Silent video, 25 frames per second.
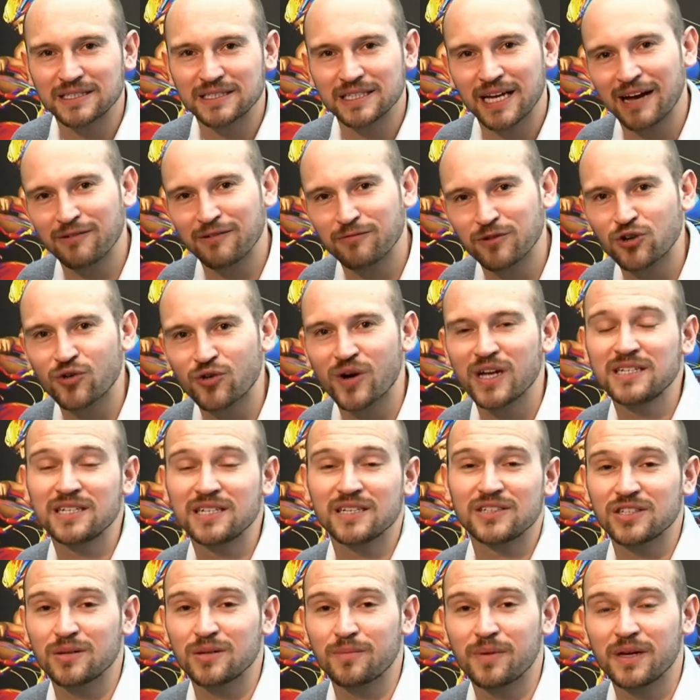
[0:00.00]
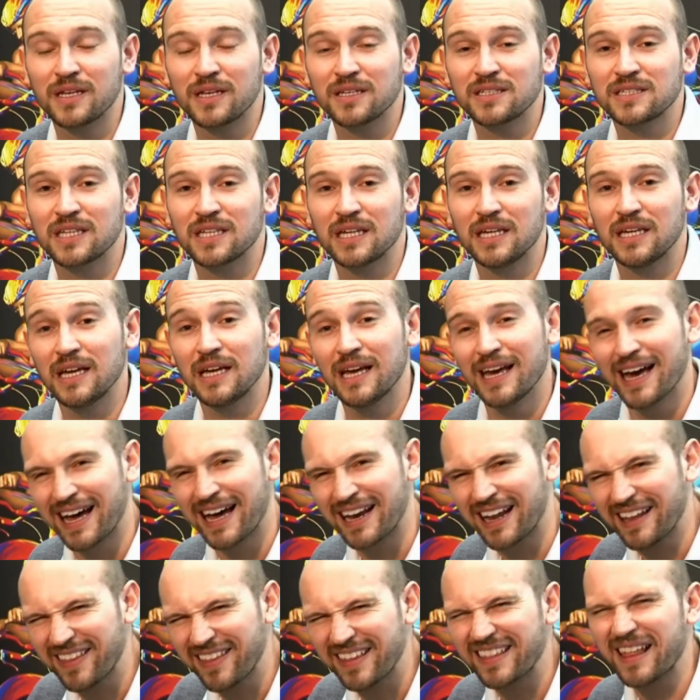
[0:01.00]
to have greater stability, and
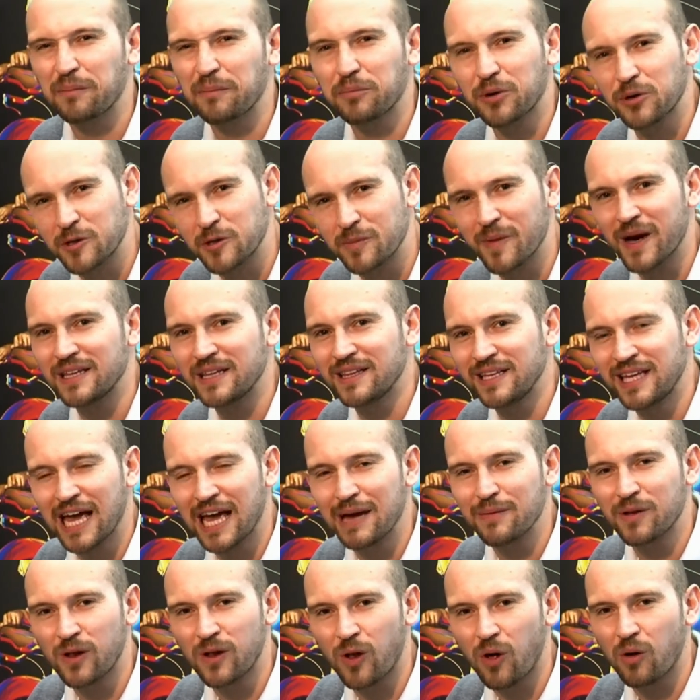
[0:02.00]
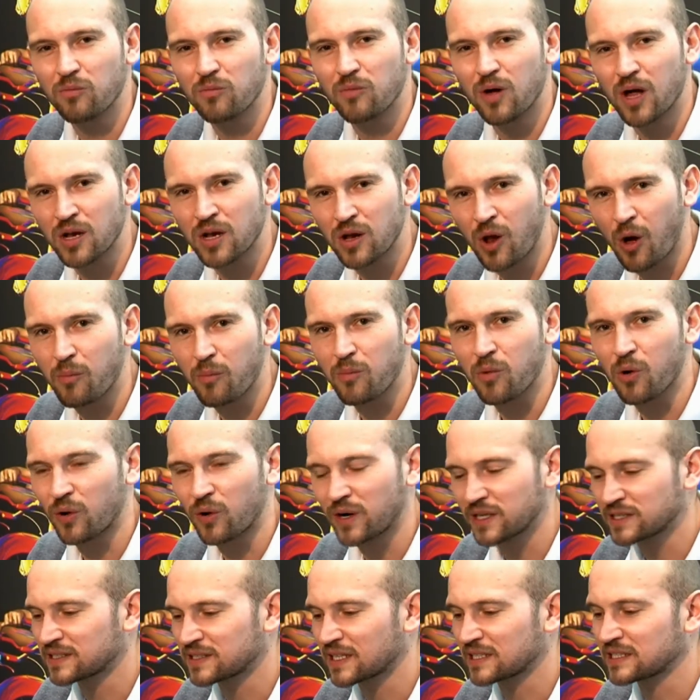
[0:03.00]
I think that probably made the game a lot more
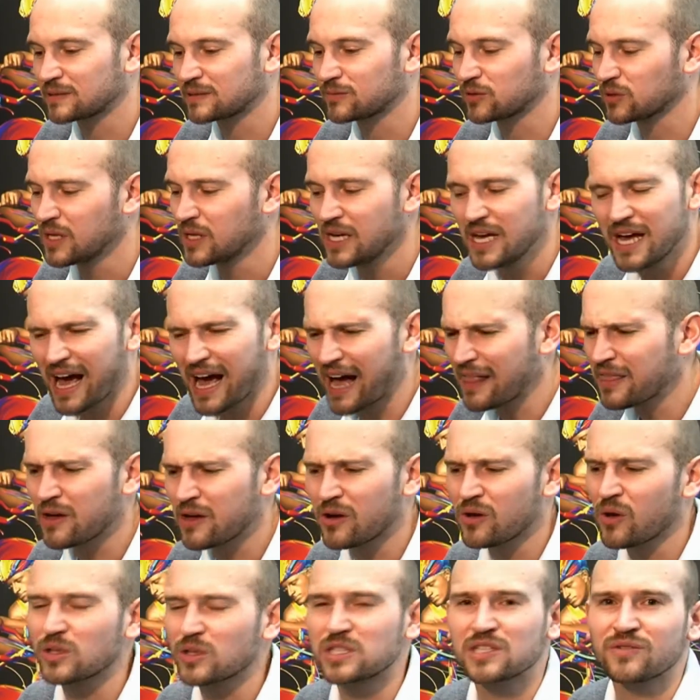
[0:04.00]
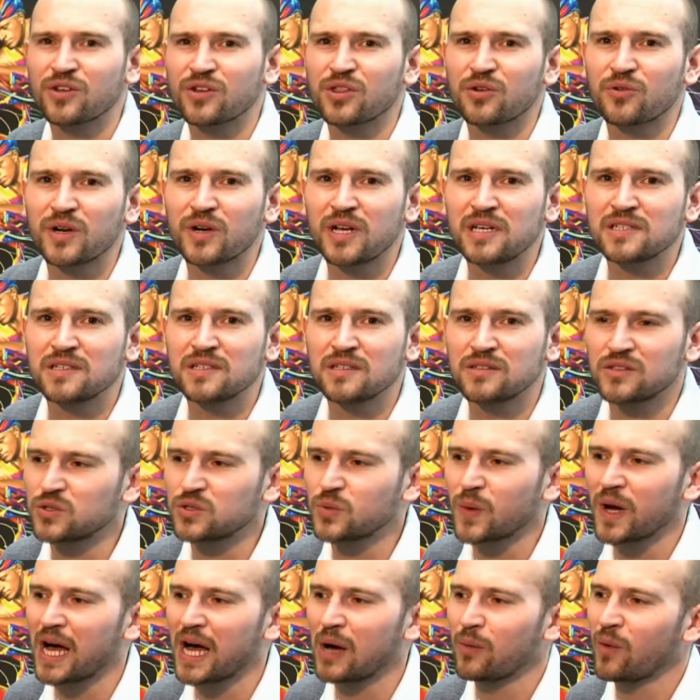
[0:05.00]
accessible. And there are lots of other reasons as
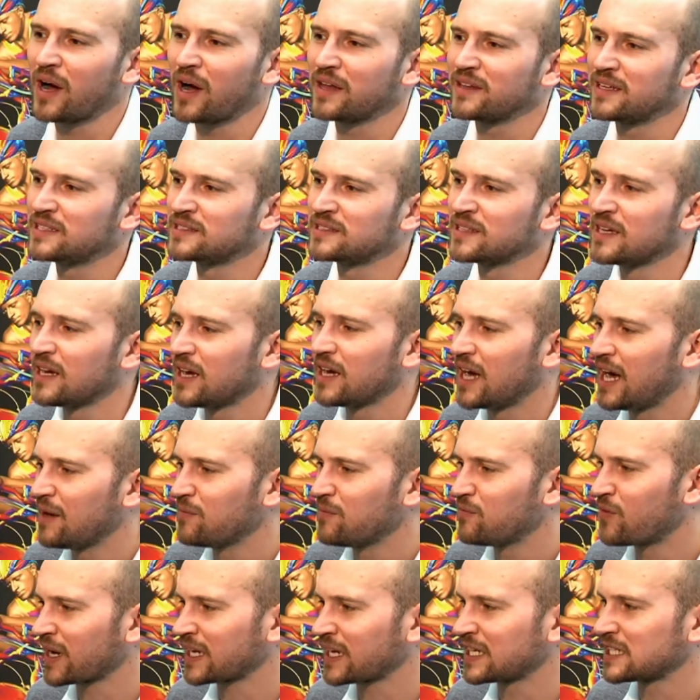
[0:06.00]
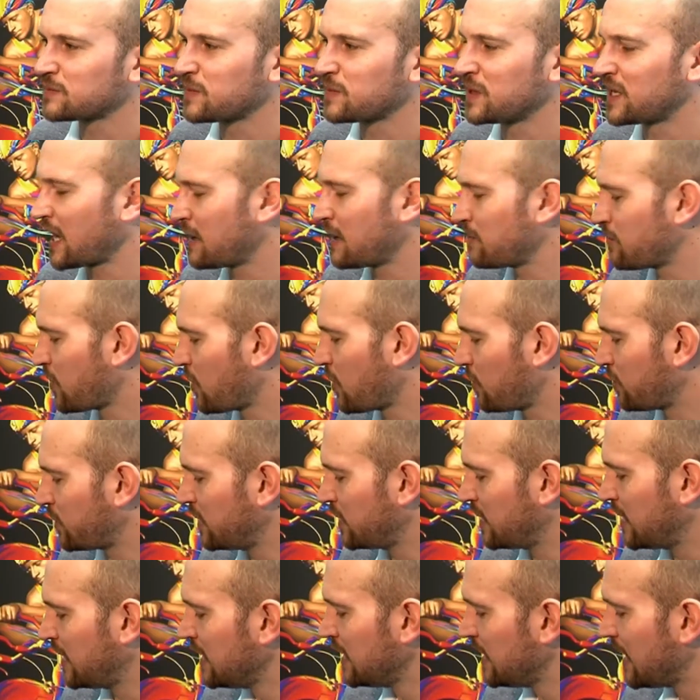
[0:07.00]
well why these rackets became
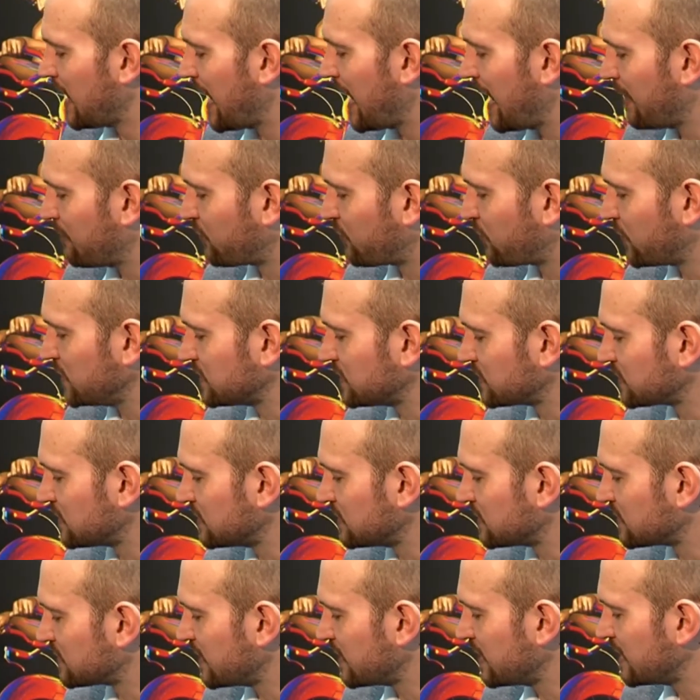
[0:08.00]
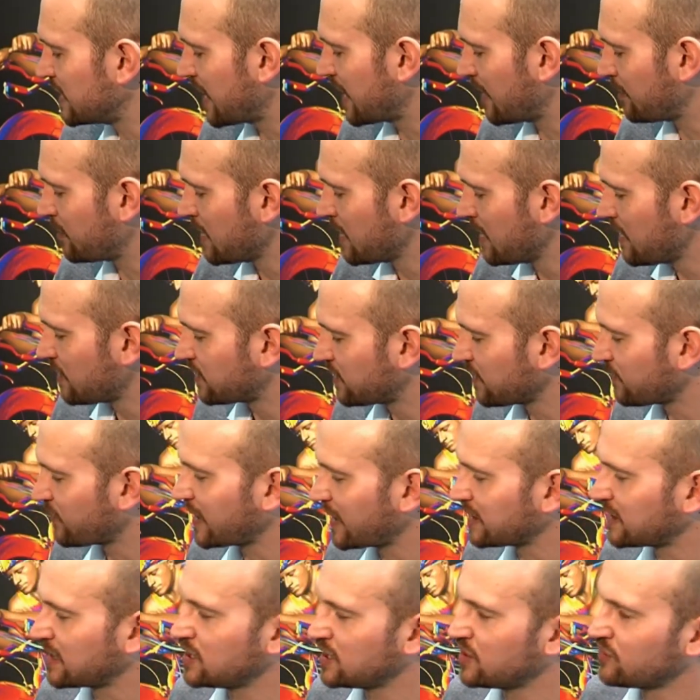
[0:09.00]
popular. For instance, the
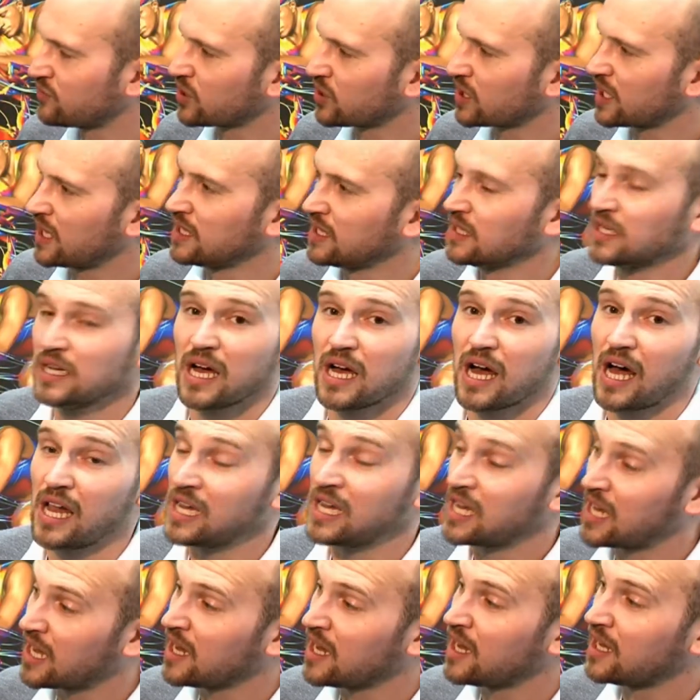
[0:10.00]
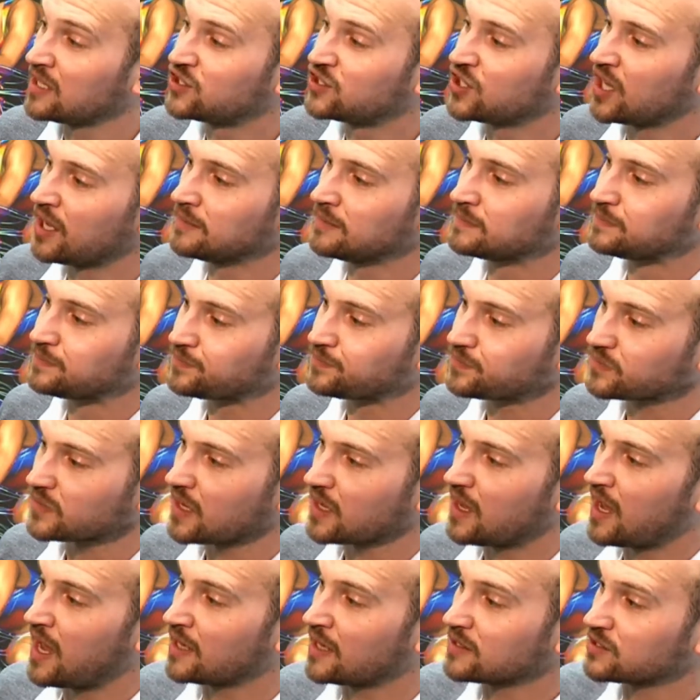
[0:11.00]
fact that you've got a larger
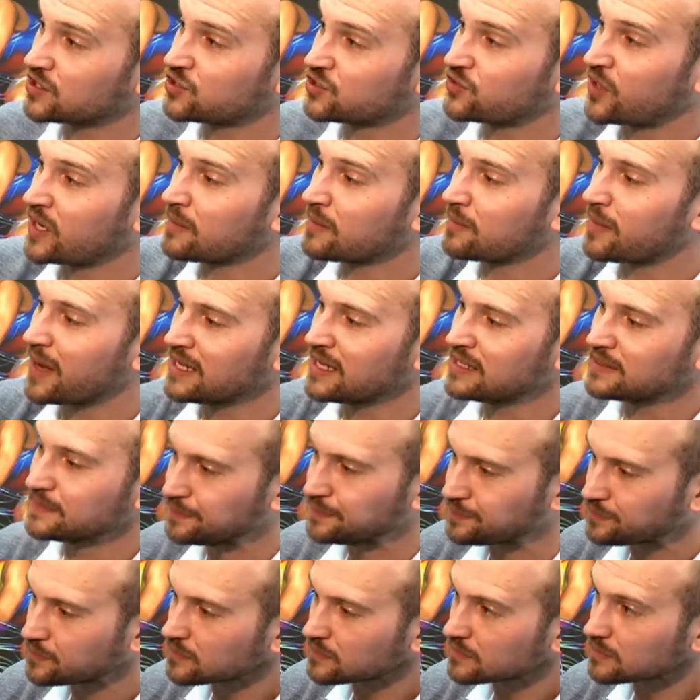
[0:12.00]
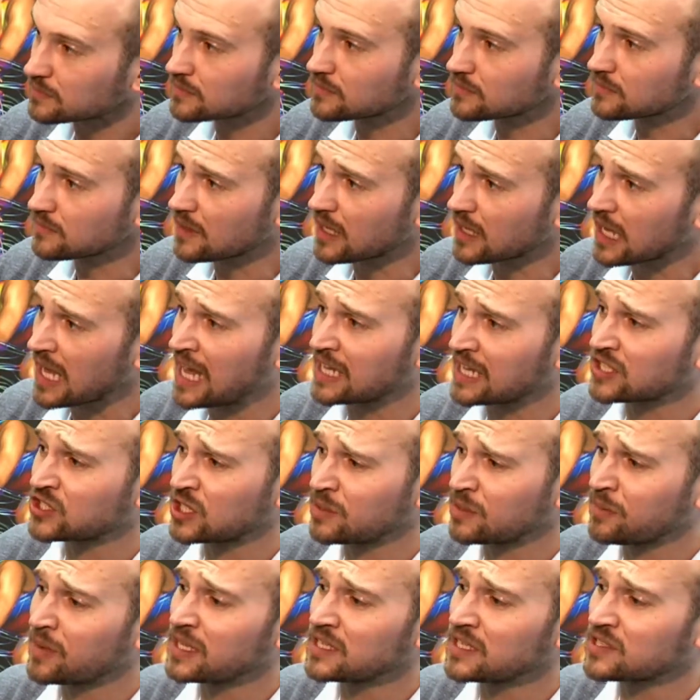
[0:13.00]
string bed actually
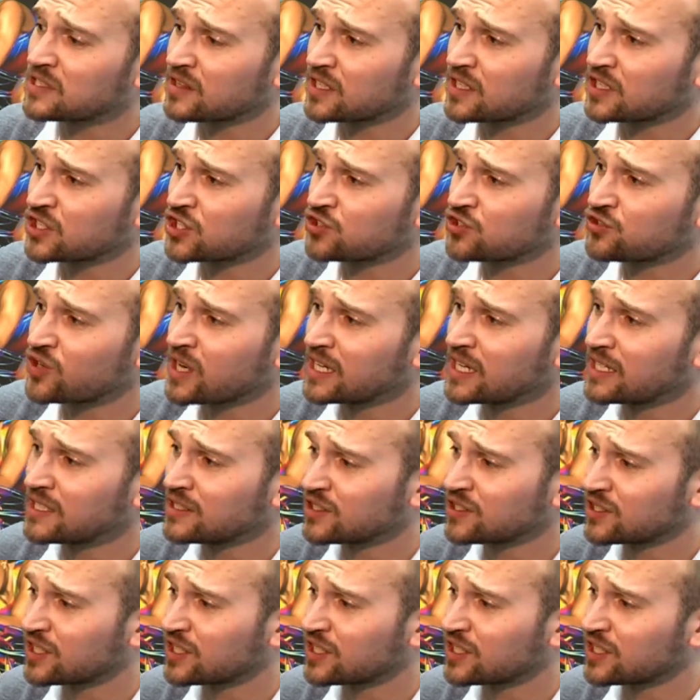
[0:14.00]
means that the strings